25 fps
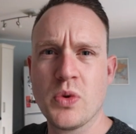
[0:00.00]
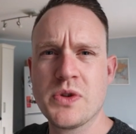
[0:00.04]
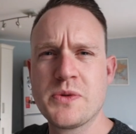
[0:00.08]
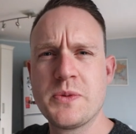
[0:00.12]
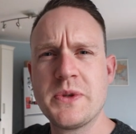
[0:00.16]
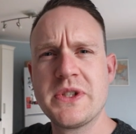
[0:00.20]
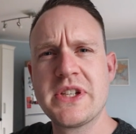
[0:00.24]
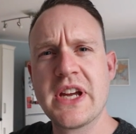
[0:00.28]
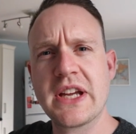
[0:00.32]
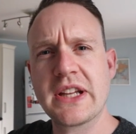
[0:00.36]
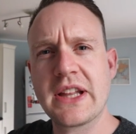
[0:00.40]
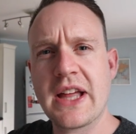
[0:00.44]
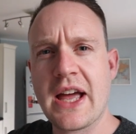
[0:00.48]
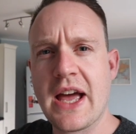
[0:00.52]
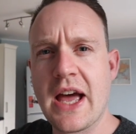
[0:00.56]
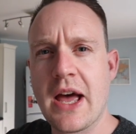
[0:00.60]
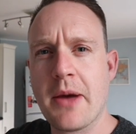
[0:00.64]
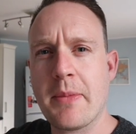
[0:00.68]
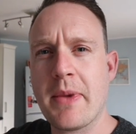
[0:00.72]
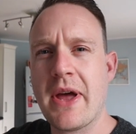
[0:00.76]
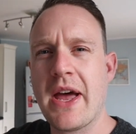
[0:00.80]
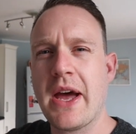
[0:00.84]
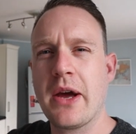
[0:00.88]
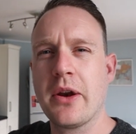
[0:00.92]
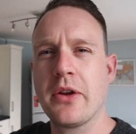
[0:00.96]
Once we take the
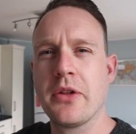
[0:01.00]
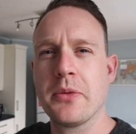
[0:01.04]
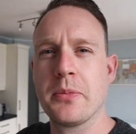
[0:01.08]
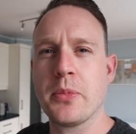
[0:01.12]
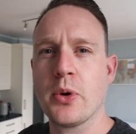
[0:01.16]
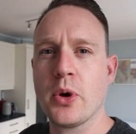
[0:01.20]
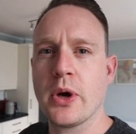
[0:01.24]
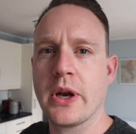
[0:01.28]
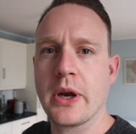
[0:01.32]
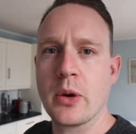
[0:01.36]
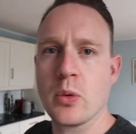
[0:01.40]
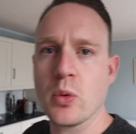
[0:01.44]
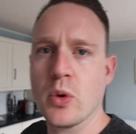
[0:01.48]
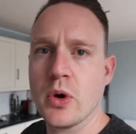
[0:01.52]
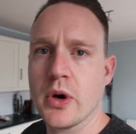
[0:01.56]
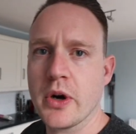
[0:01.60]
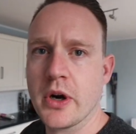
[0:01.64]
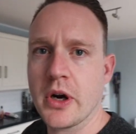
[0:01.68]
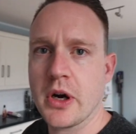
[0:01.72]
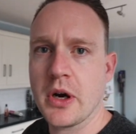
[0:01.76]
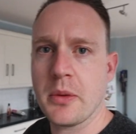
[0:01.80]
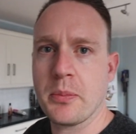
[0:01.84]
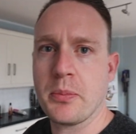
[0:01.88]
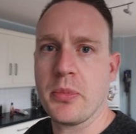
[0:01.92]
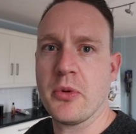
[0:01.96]
ham out of the boiling
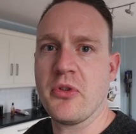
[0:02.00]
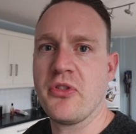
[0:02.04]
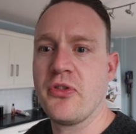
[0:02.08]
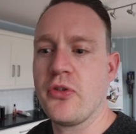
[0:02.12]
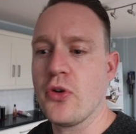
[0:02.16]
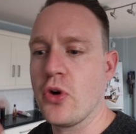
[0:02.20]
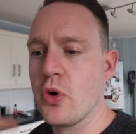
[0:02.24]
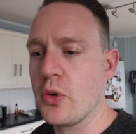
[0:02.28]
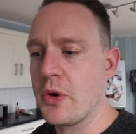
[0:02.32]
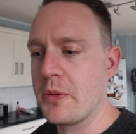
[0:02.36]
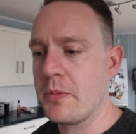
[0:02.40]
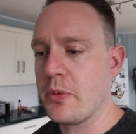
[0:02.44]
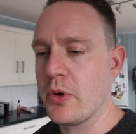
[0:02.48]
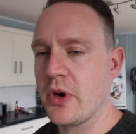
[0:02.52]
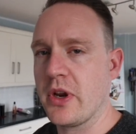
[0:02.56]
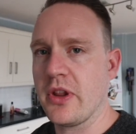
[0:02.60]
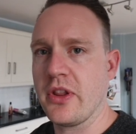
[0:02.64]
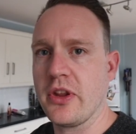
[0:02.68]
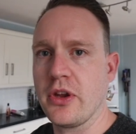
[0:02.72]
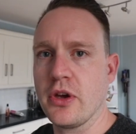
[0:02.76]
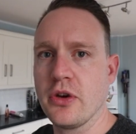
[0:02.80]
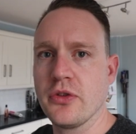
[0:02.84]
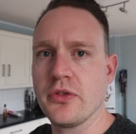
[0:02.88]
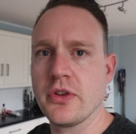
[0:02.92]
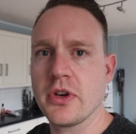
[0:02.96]
water, before we put it
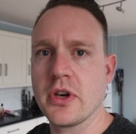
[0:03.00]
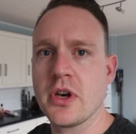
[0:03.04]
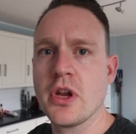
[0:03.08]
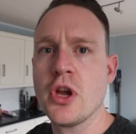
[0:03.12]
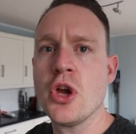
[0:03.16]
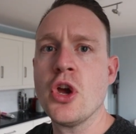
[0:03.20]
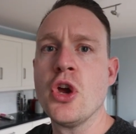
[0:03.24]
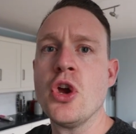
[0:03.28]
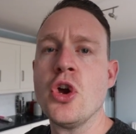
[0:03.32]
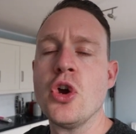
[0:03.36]
in the oven,